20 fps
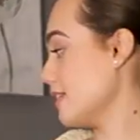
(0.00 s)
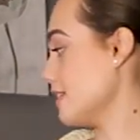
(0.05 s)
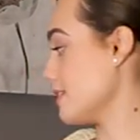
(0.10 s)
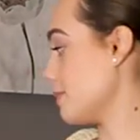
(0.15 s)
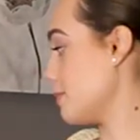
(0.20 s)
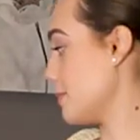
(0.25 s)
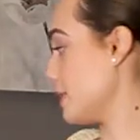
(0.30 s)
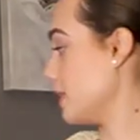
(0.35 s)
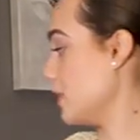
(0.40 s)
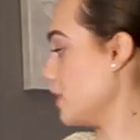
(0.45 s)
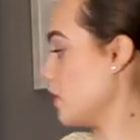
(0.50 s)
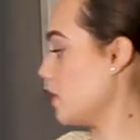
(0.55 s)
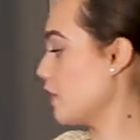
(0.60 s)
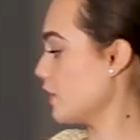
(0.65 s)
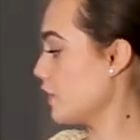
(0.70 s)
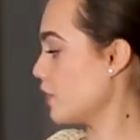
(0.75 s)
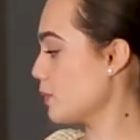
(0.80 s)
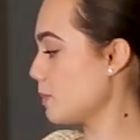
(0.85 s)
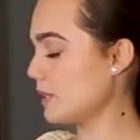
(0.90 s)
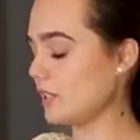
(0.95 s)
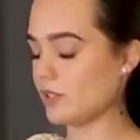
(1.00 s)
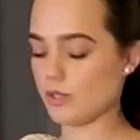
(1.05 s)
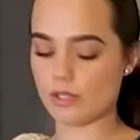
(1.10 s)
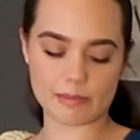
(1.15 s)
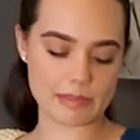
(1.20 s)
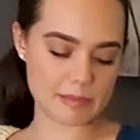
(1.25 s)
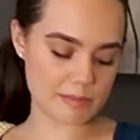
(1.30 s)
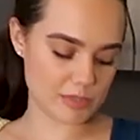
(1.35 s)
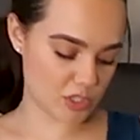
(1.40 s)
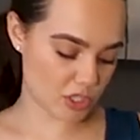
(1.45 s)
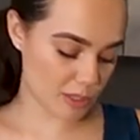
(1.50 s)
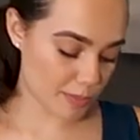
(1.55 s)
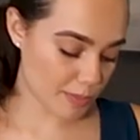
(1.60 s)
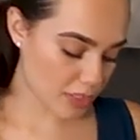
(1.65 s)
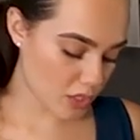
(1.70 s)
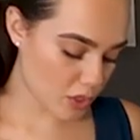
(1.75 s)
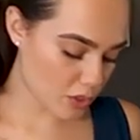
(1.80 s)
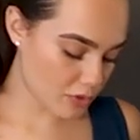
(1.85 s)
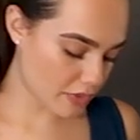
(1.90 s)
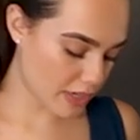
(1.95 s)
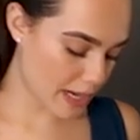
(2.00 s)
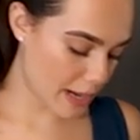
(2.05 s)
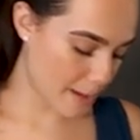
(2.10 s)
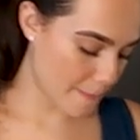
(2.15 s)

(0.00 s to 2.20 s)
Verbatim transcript: it's a bit long for me, so I might be tripping over